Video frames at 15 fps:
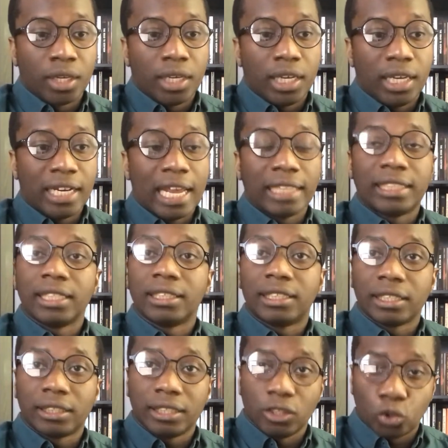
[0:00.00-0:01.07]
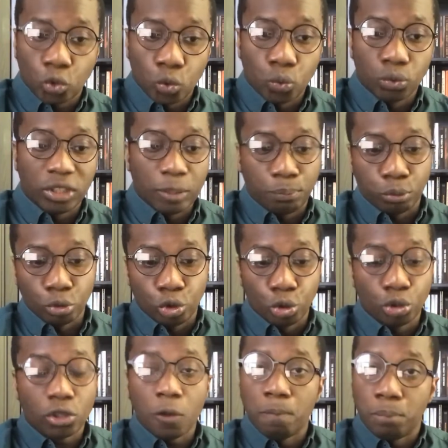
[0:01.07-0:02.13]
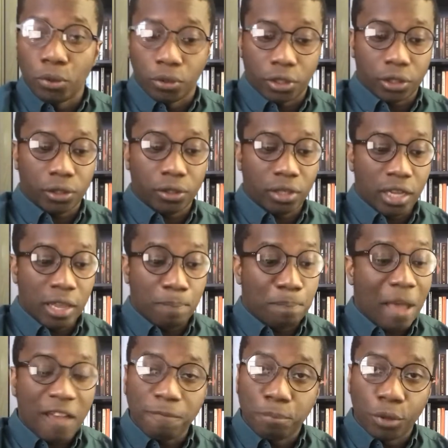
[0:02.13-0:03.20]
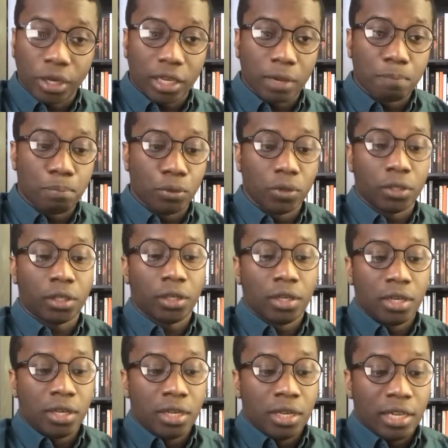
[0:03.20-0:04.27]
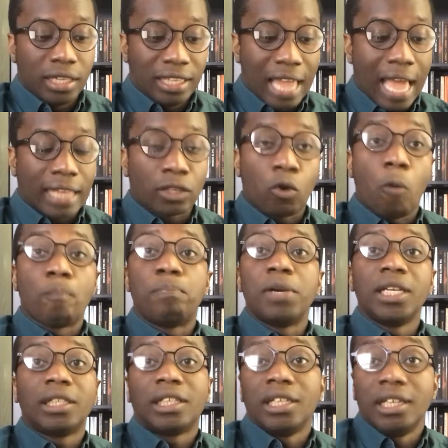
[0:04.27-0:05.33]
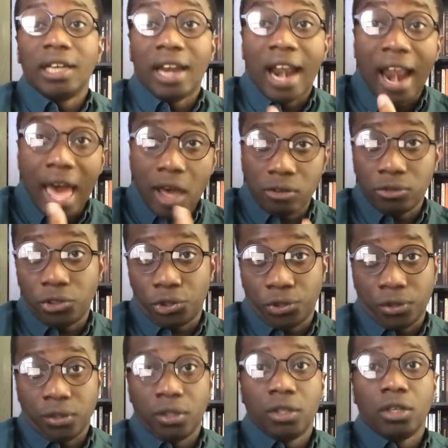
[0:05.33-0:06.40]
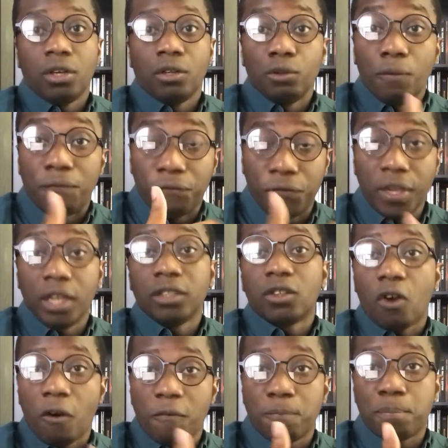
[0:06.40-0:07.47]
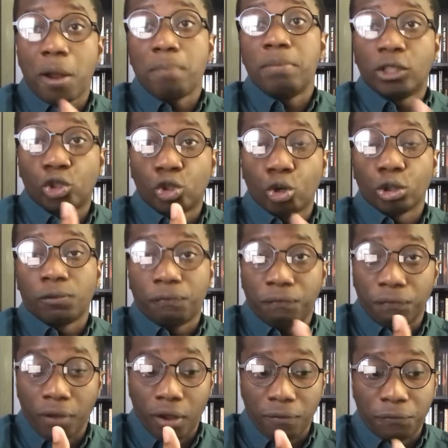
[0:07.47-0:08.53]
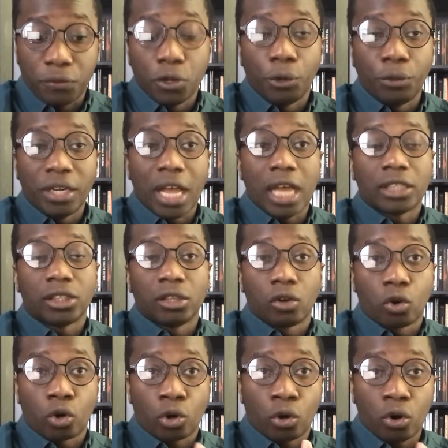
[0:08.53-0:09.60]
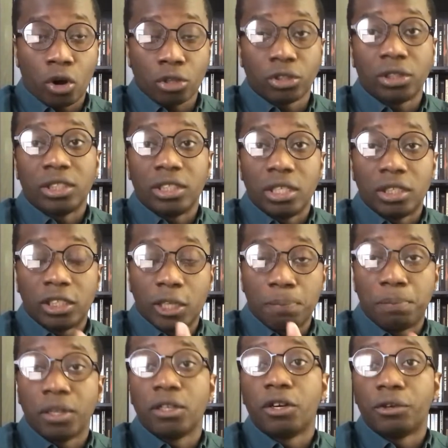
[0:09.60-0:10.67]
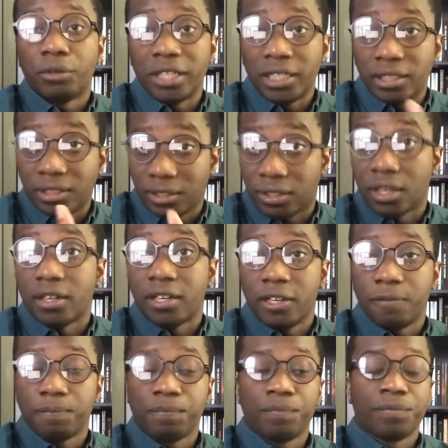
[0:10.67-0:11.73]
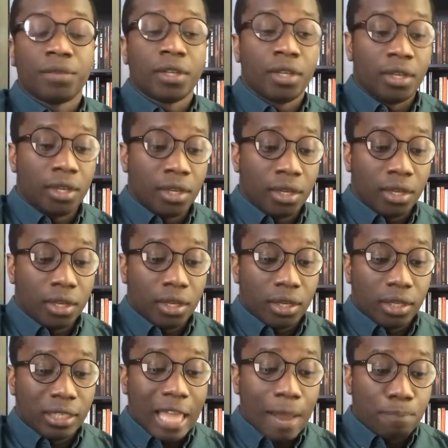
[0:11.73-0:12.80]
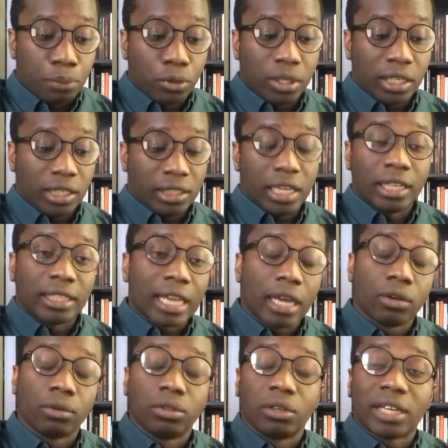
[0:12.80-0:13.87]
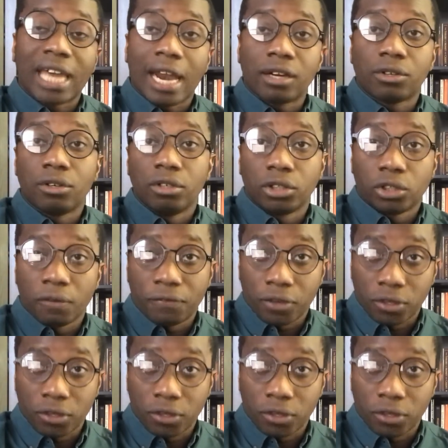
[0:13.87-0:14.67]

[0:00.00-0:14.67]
In 1962, they produced a book, a path-breaking book that completely launched the field of public choice theory as a cross-disciplinary study. That book is entitled The Calculus of